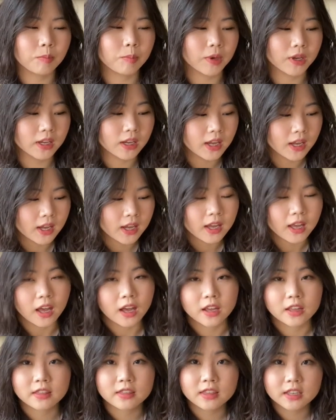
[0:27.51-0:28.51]
But
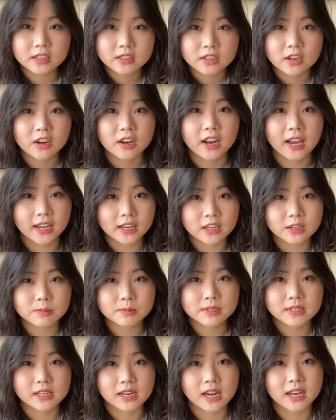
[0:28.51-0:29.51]
these are
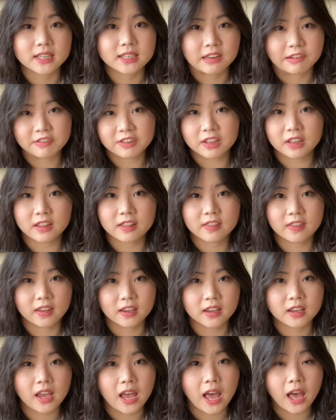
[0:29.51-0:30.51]
items that I definitely
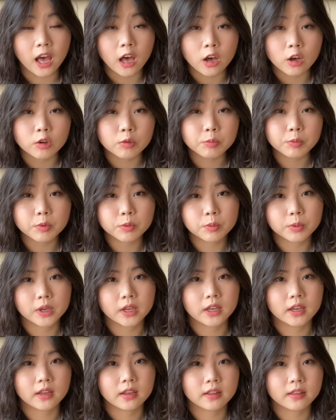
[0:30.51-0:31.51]
think help
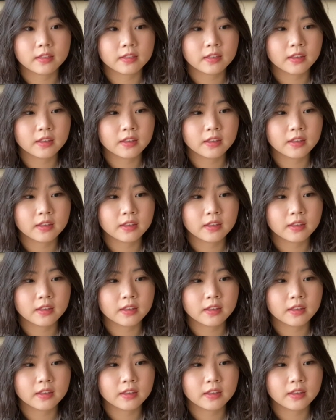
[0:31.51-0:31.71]
with